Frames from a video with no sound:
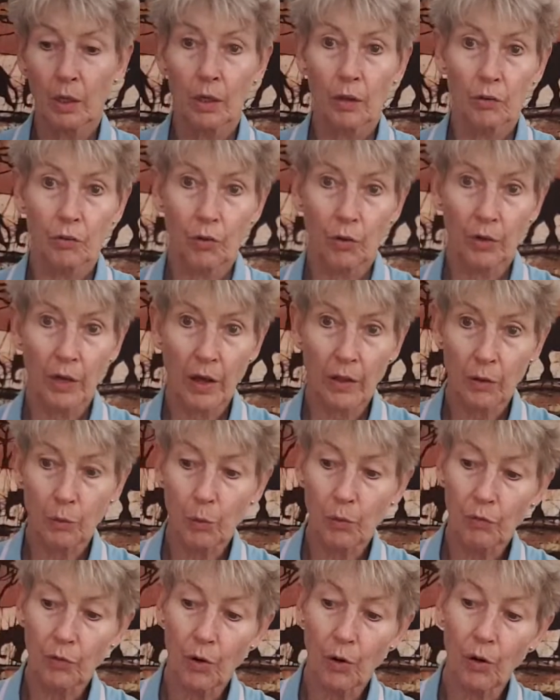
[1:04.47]
So now that
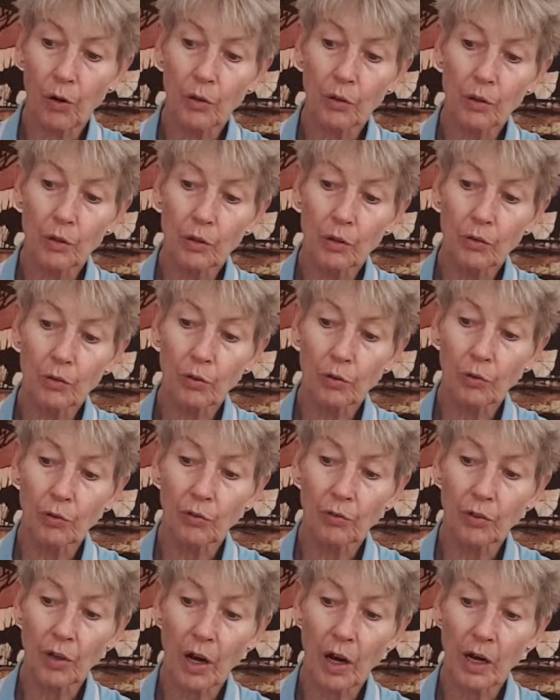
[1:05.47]
we've got the two
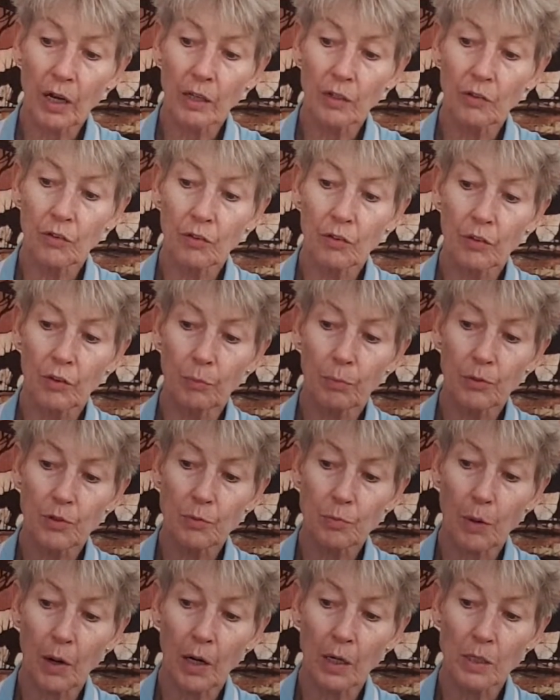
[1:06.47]
sides, the
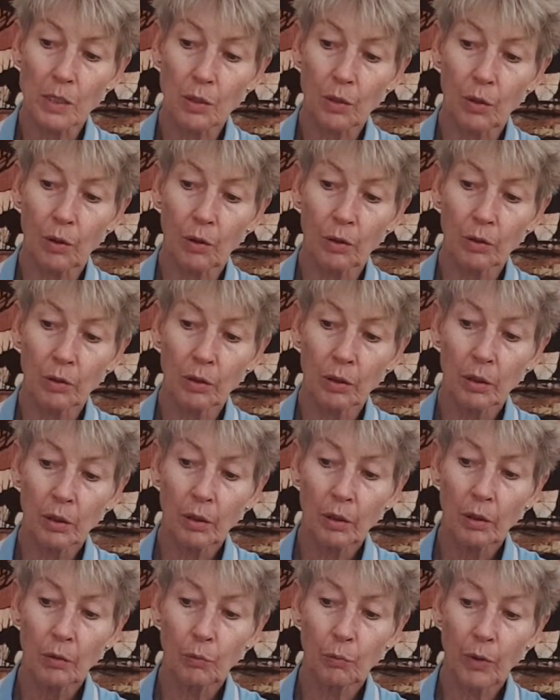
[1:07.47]
spine's gone,
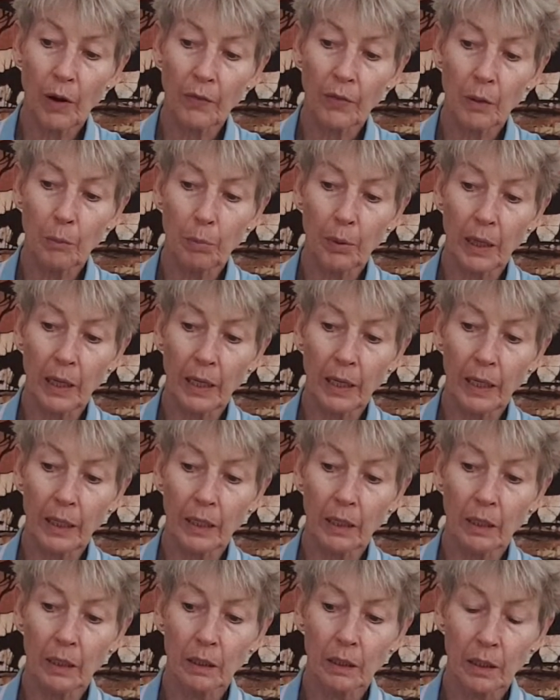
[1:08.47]
run the
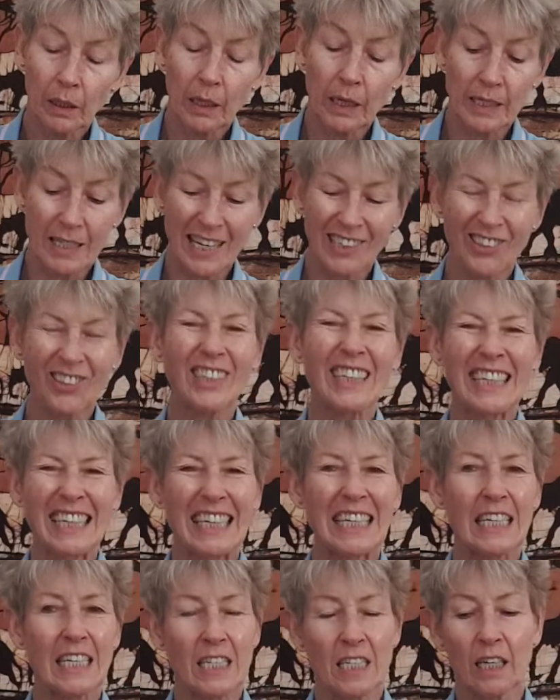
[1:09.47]
blade. It's actually
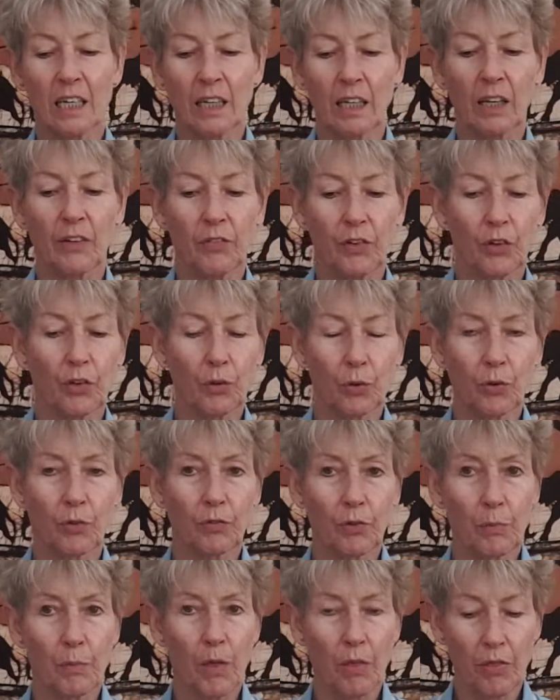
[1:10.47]
easier if you do it
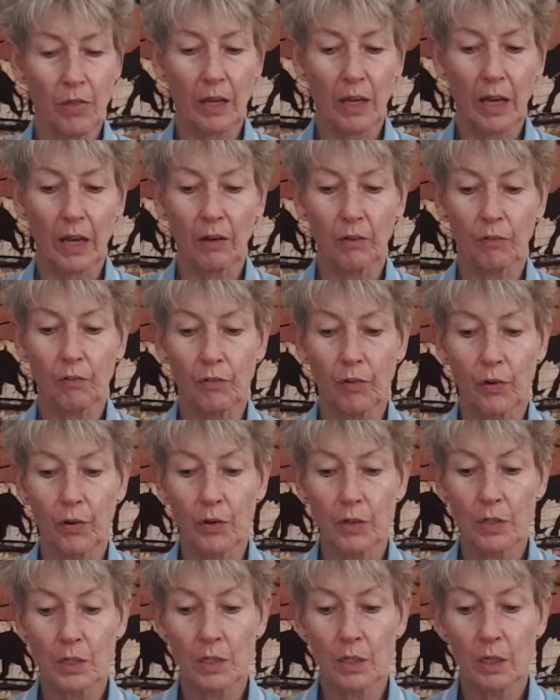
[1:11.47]
from the thick end
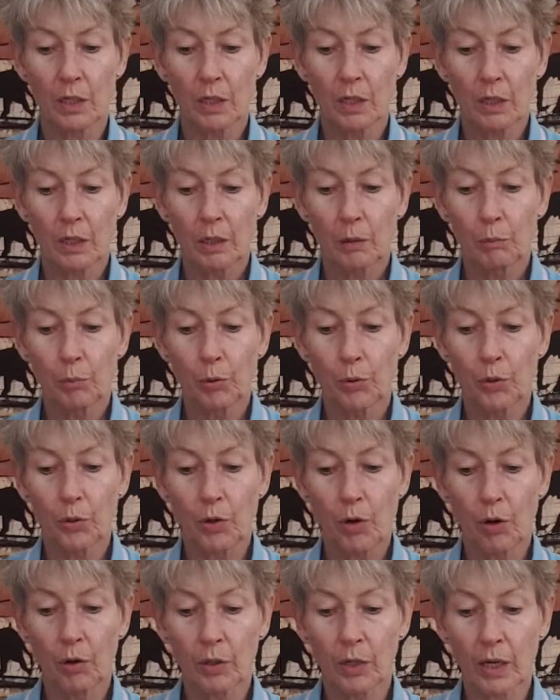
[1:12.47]
first. Put the
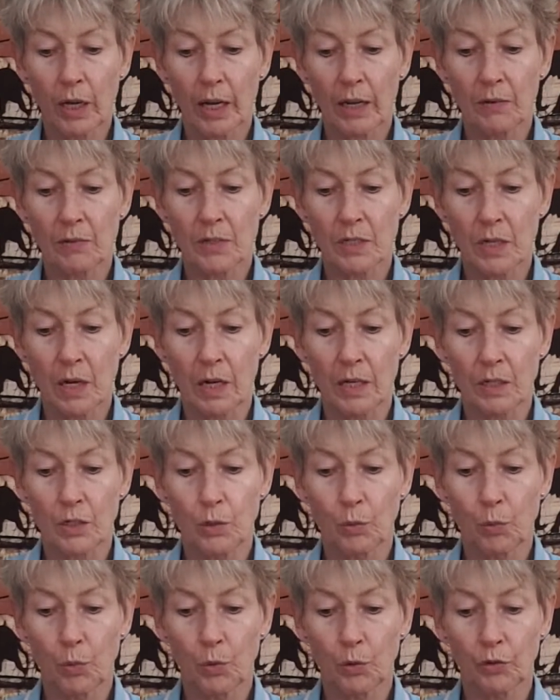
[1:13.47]
concave side
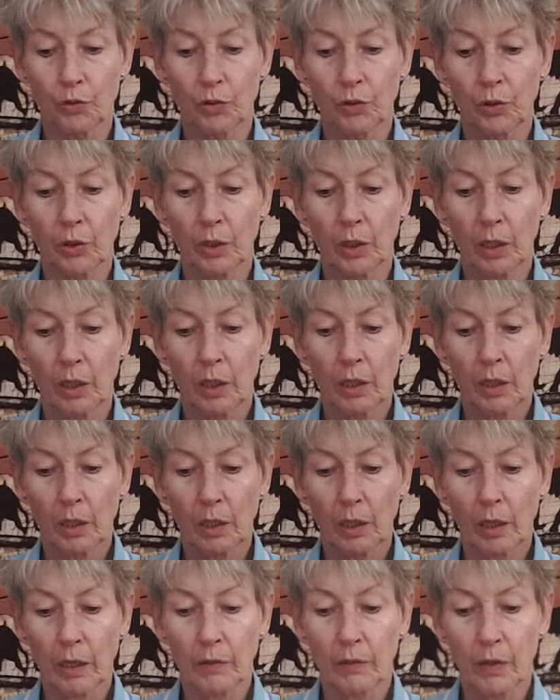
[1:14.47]
towards you
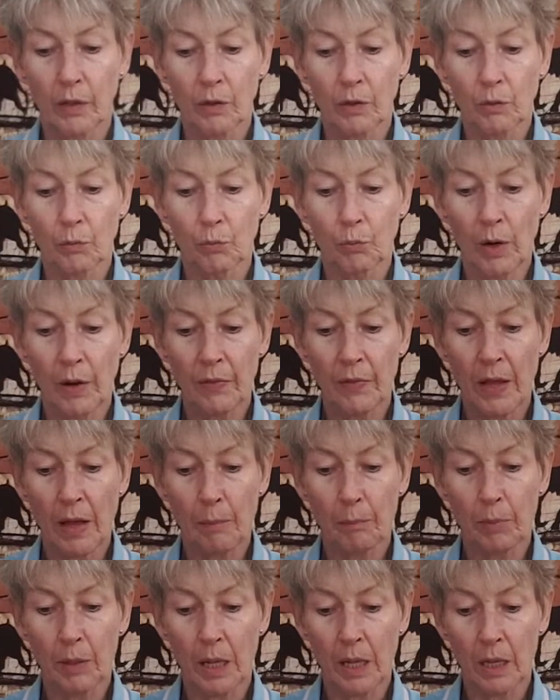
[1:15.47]
and then run
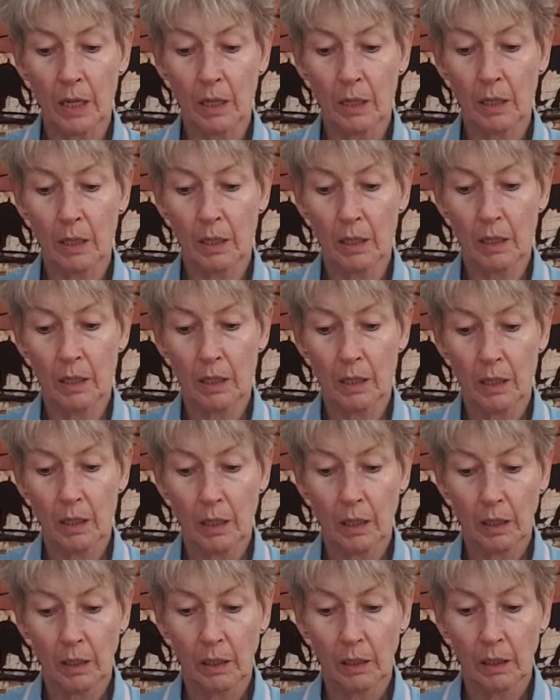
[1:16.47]
that blade
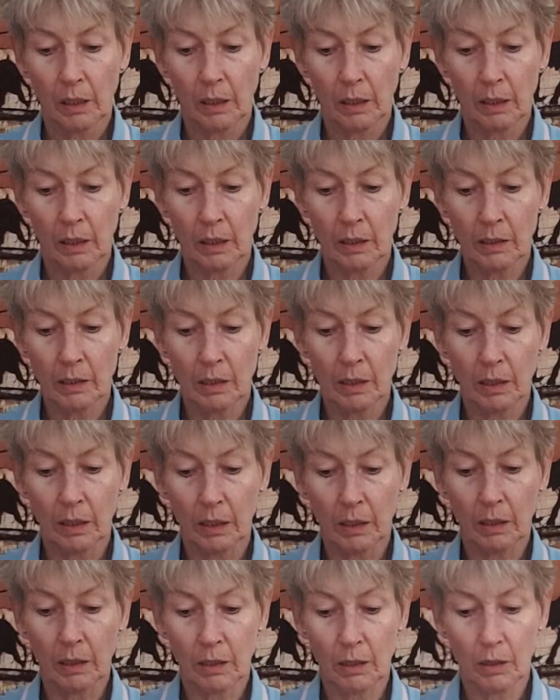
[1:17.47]

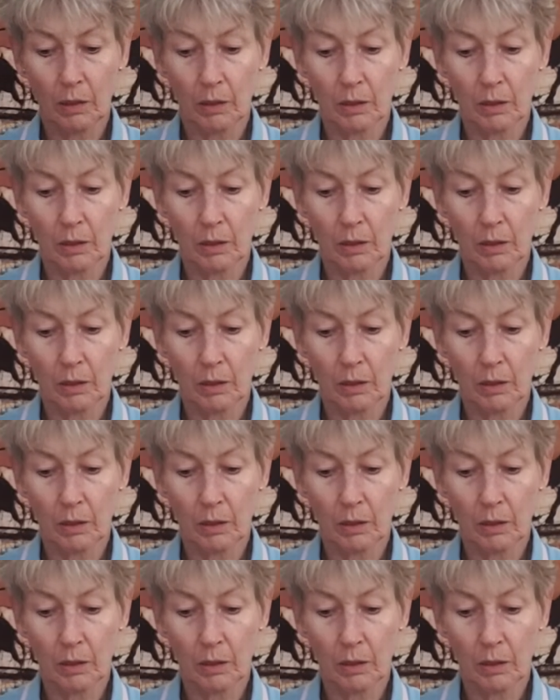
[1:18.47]
underneath,